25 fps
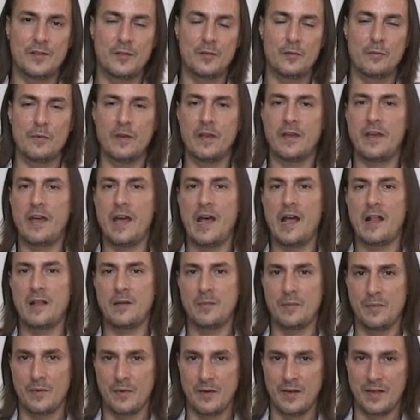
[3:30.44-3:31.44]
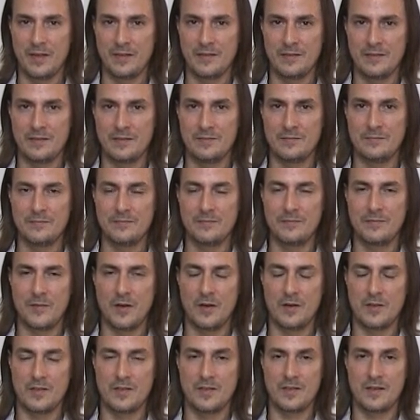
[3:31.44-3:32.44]
to recalibrate
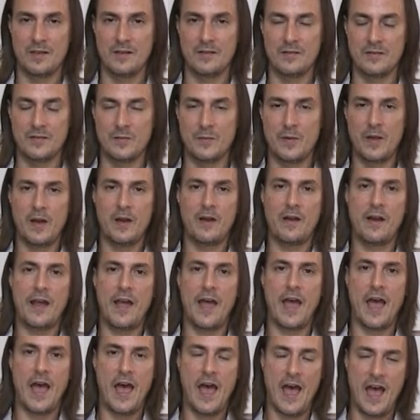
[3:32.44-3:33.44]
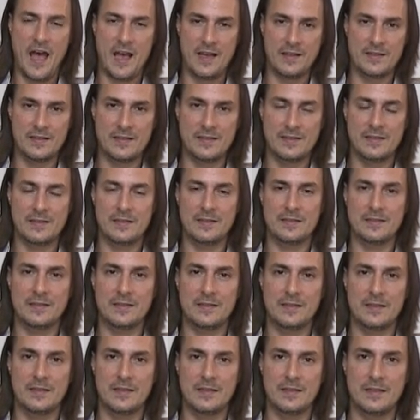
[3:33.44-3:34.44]
ourselves. We are asked
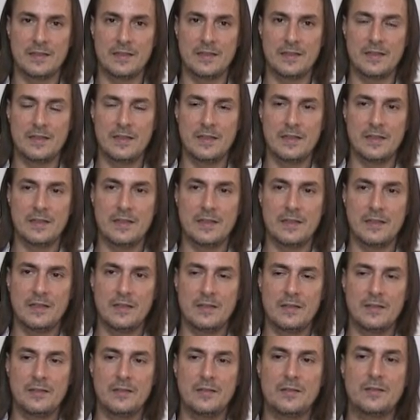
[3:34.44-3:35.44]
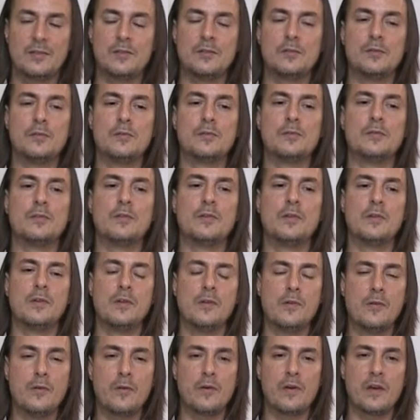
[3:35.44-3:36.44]
to
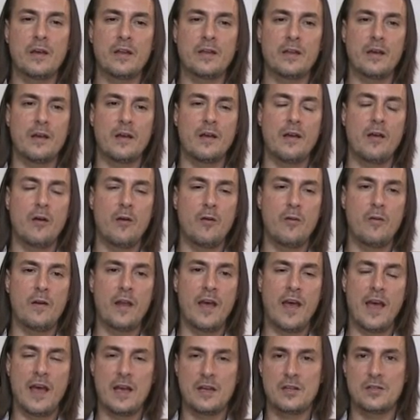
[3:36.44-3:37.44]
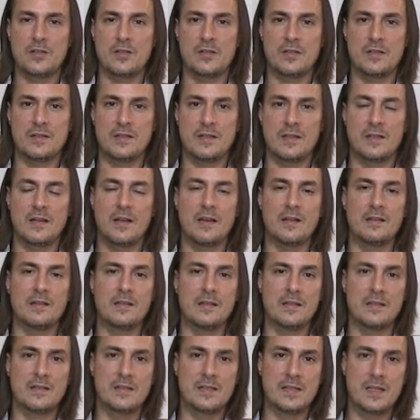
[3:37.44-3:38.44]
look at our own actions and
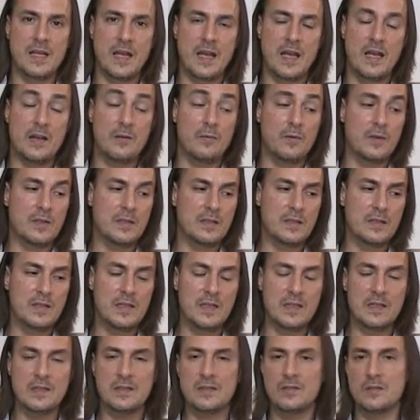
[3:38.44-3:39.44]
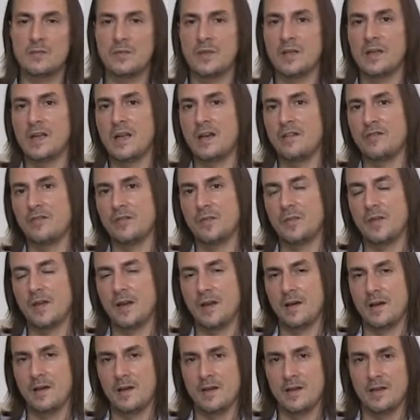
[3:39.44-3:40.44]
understand what needs to be left
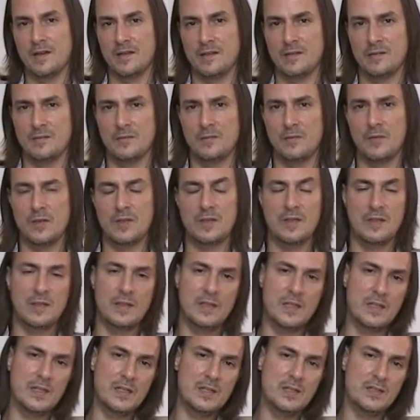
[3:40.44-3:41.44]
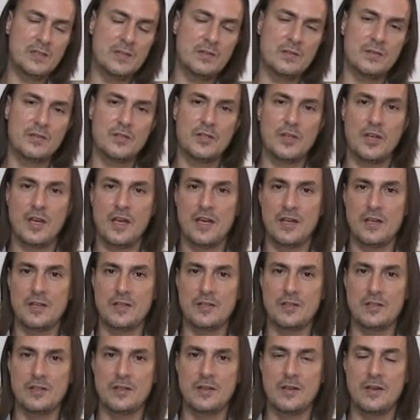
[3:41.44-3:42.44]
behind, what needs to
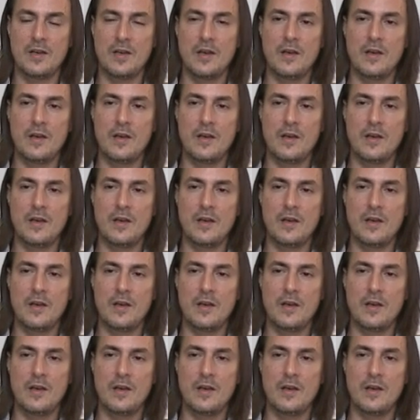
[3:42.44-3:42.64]
change.